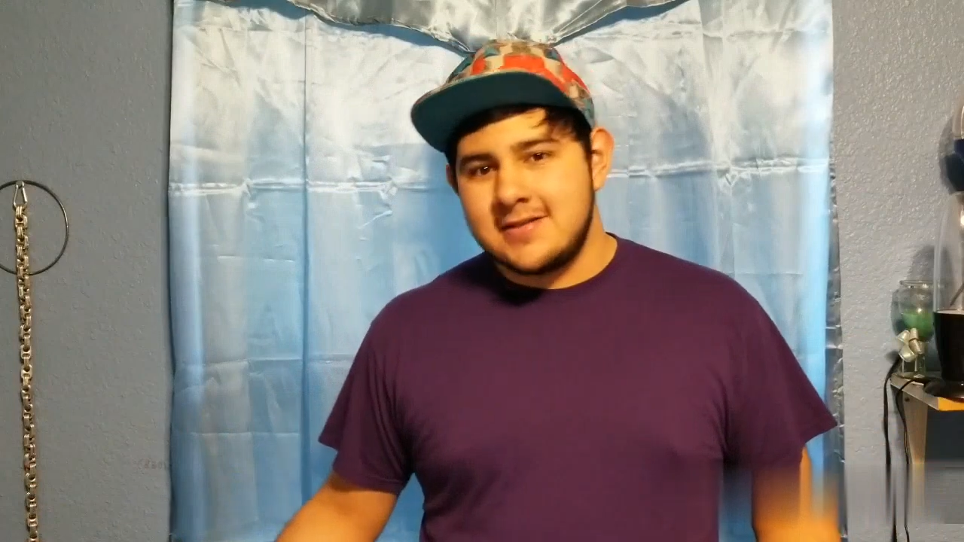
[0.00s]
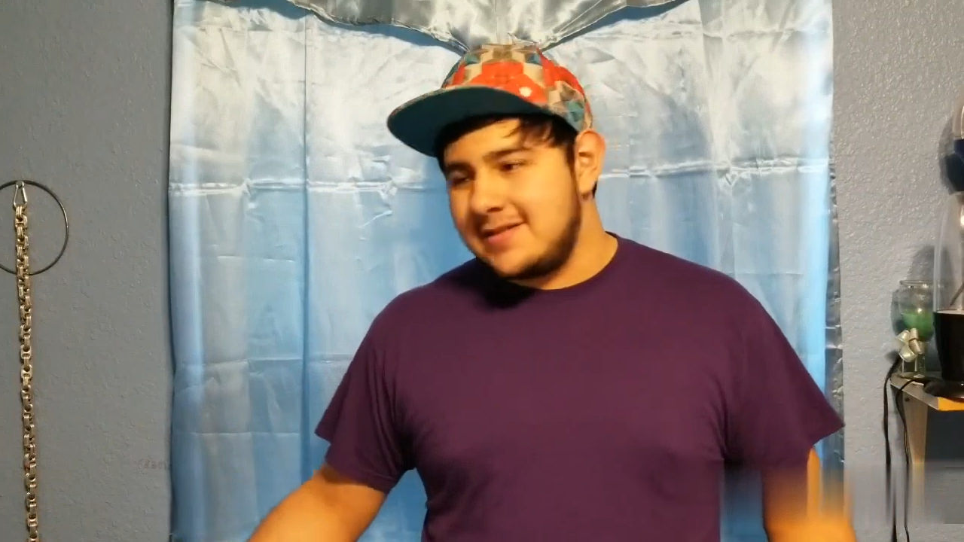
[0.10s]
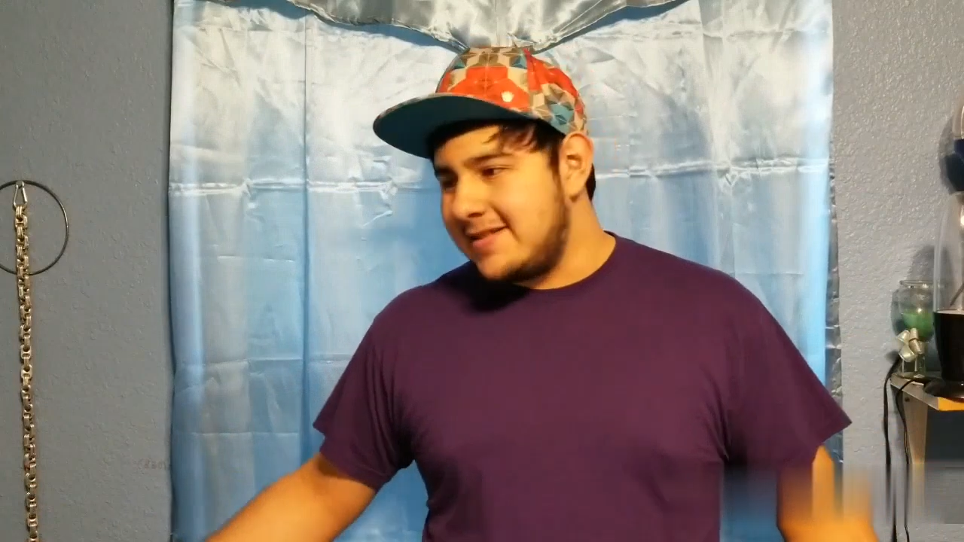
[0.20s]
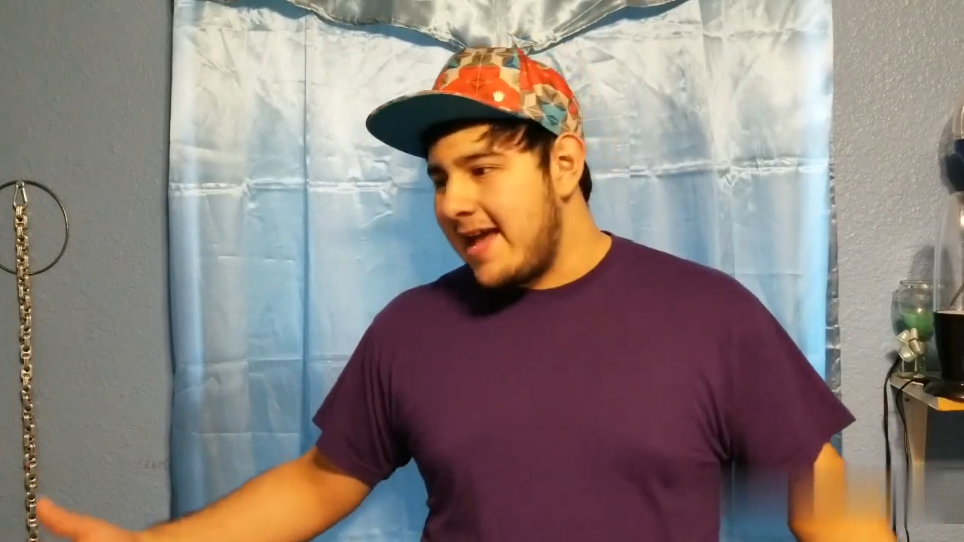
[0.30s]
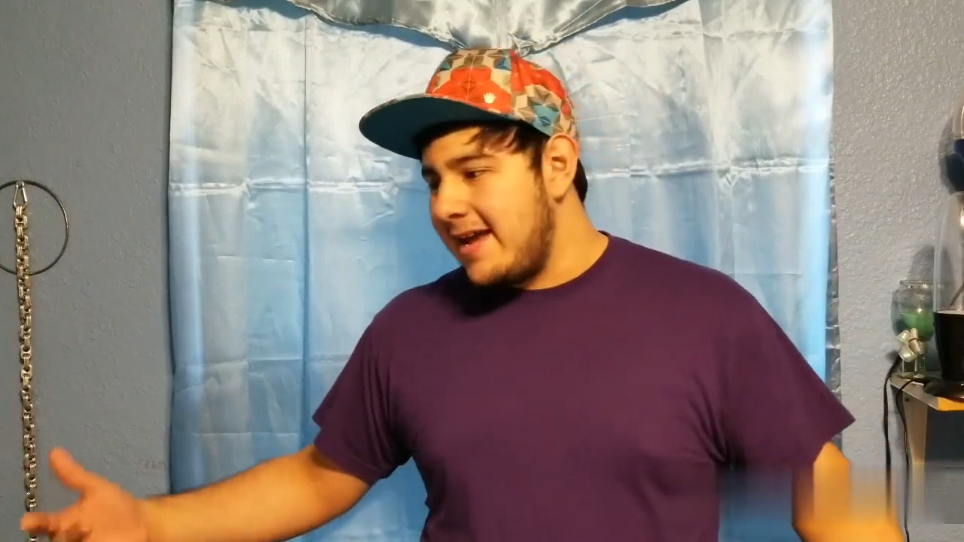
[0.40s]

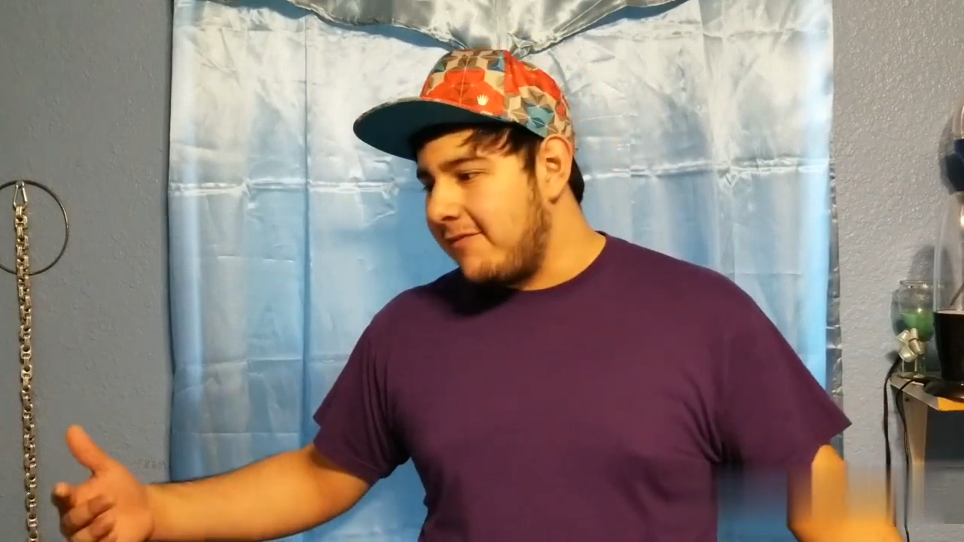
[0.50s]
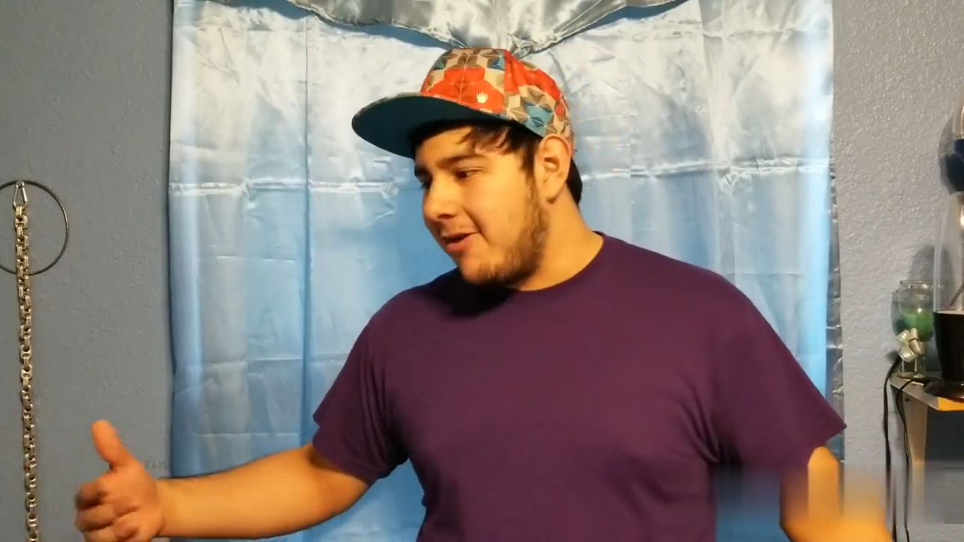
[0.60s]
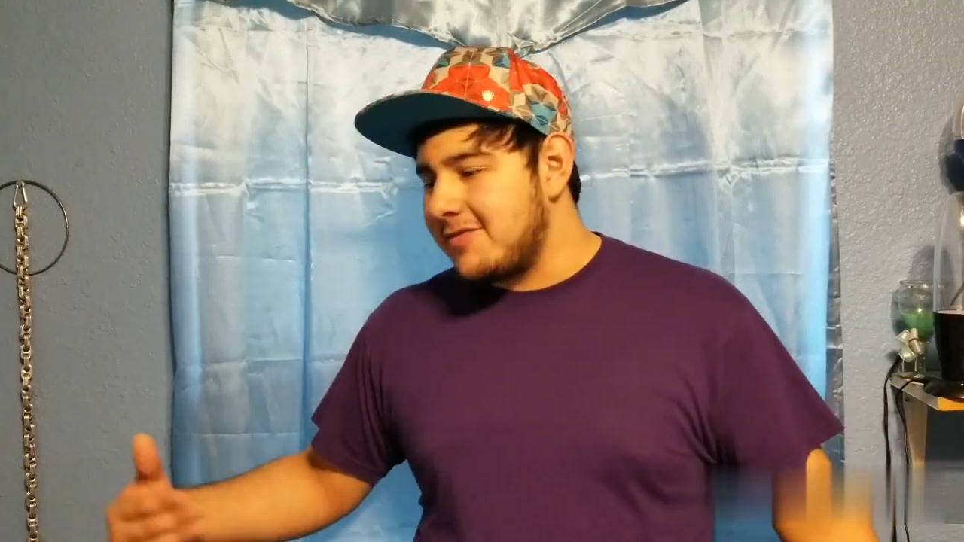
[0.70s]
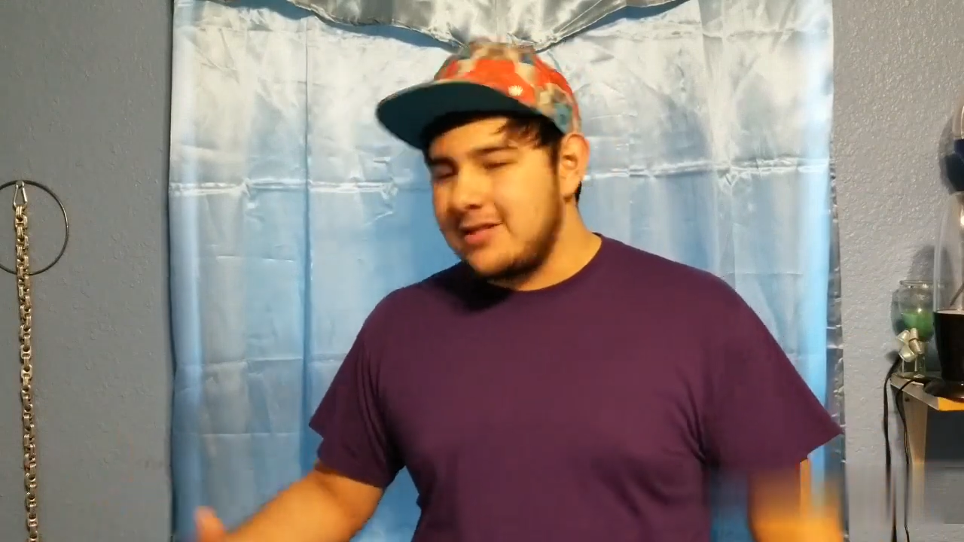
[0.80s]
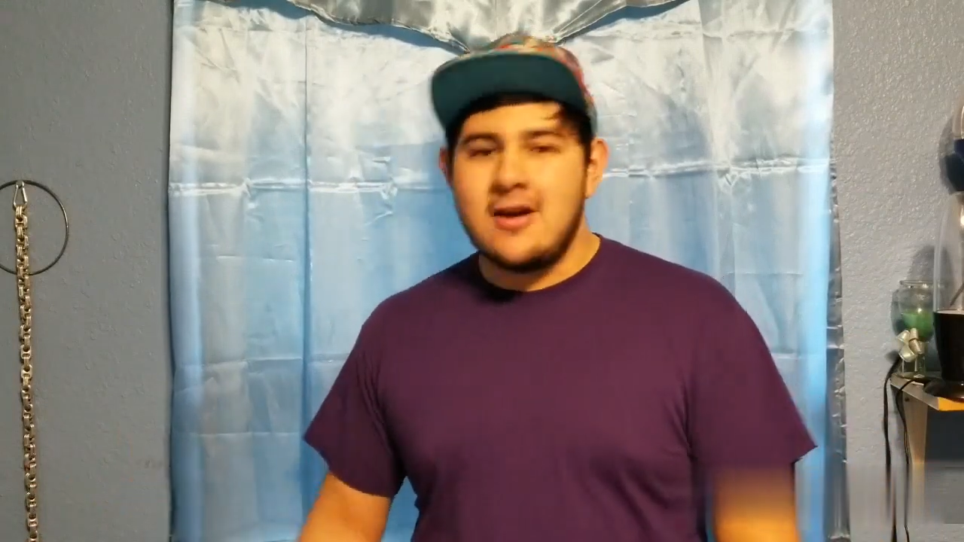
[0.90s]
since that
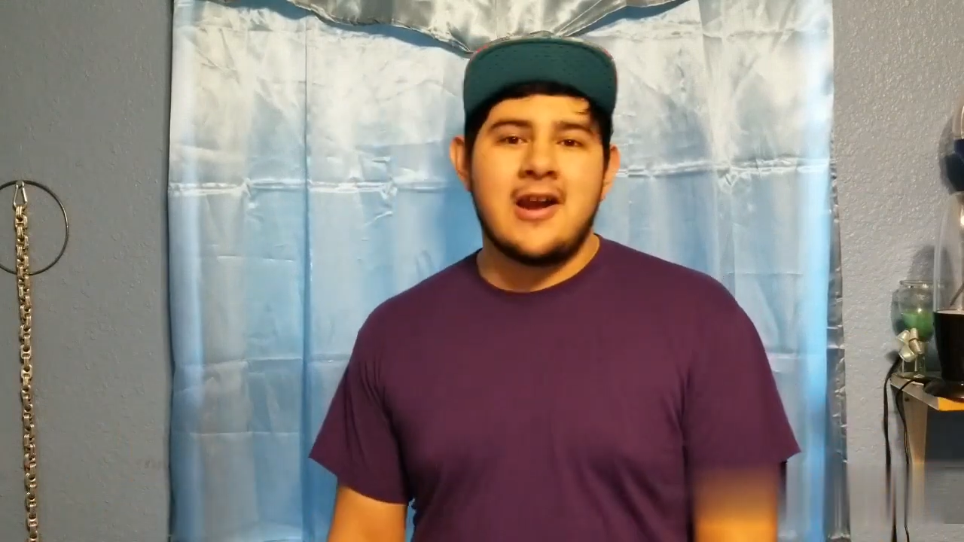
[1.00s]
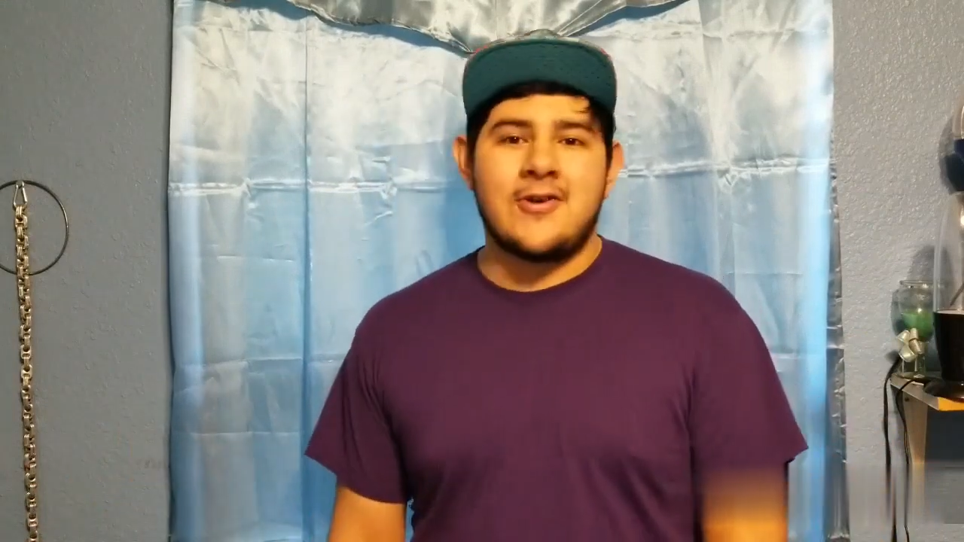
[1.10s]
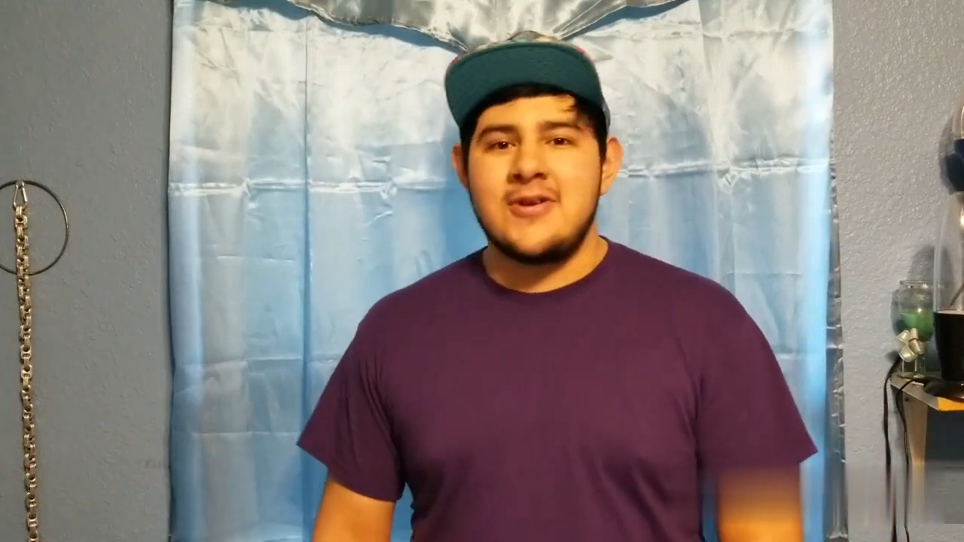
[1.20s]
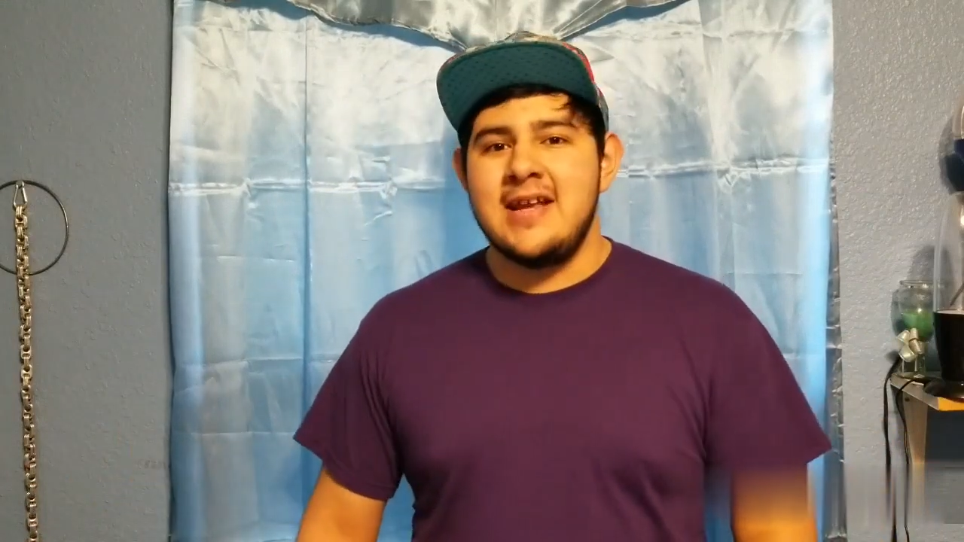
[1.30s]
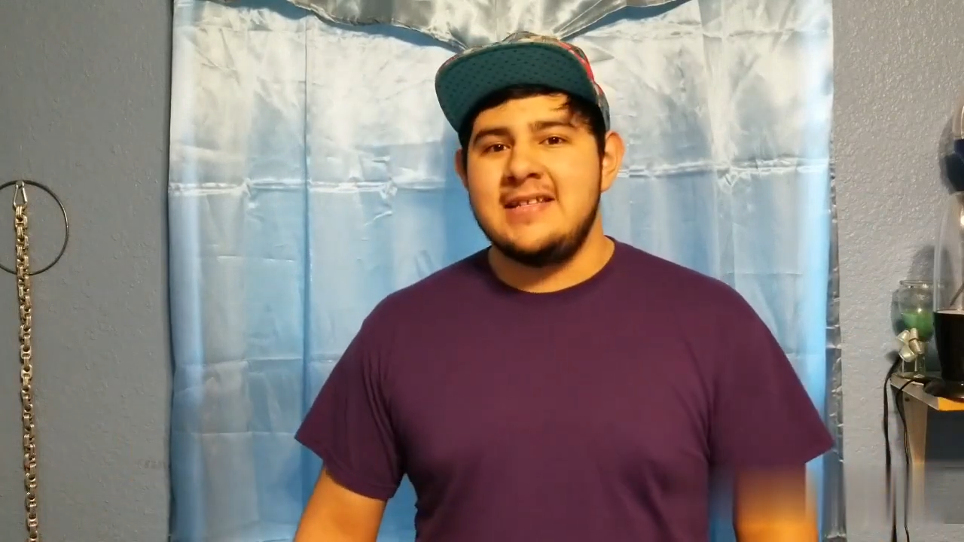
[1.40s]
involves a lot of
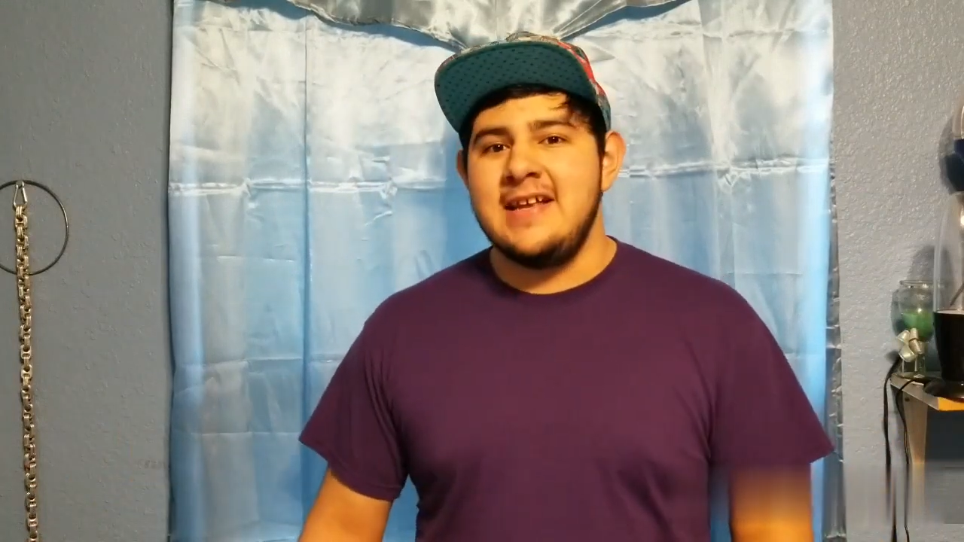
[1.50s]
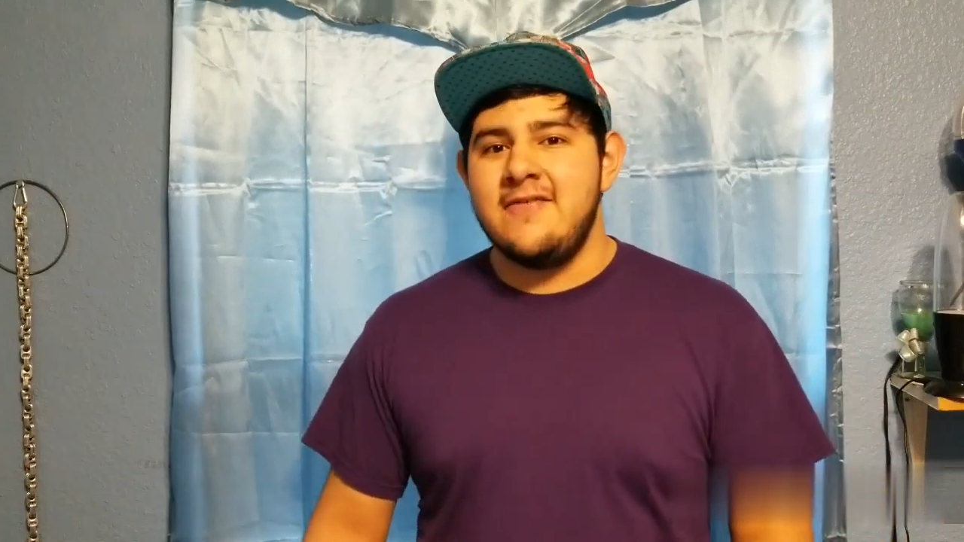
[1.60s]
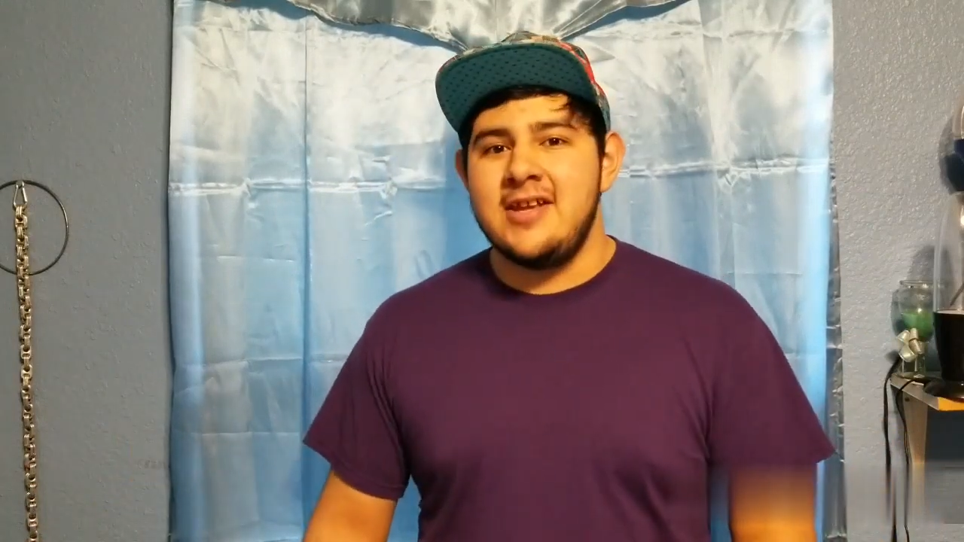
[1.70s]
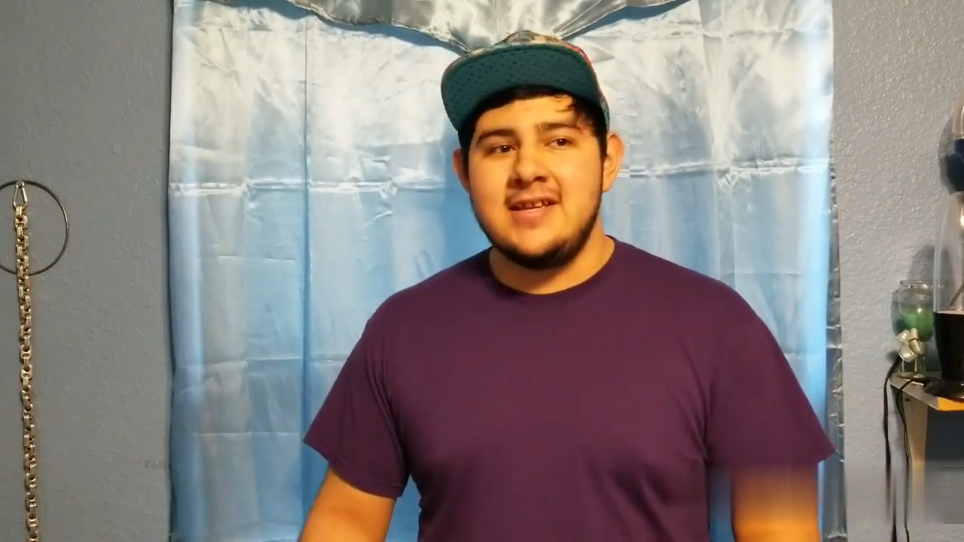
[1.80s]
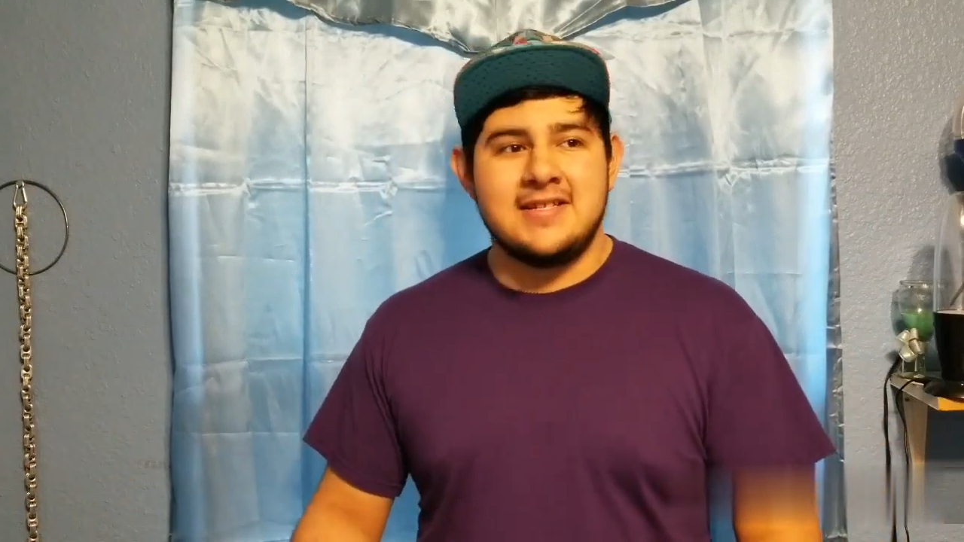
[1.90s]
creativity.